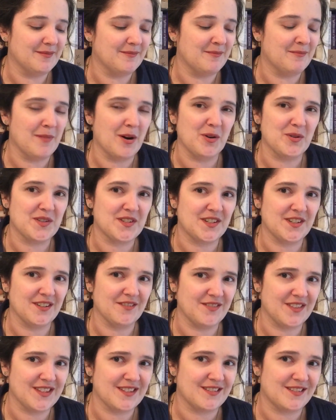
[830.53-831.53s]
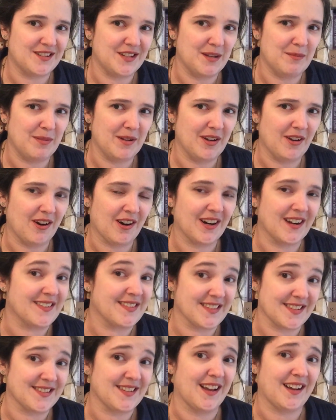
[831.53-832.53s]
most of this TBR
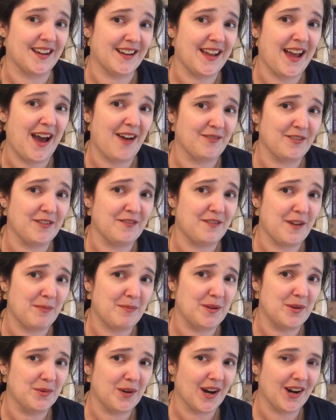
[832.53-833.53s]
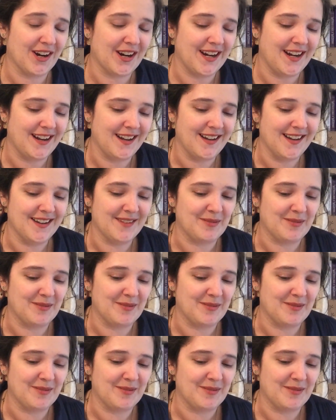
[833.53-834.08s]
in the second half of February,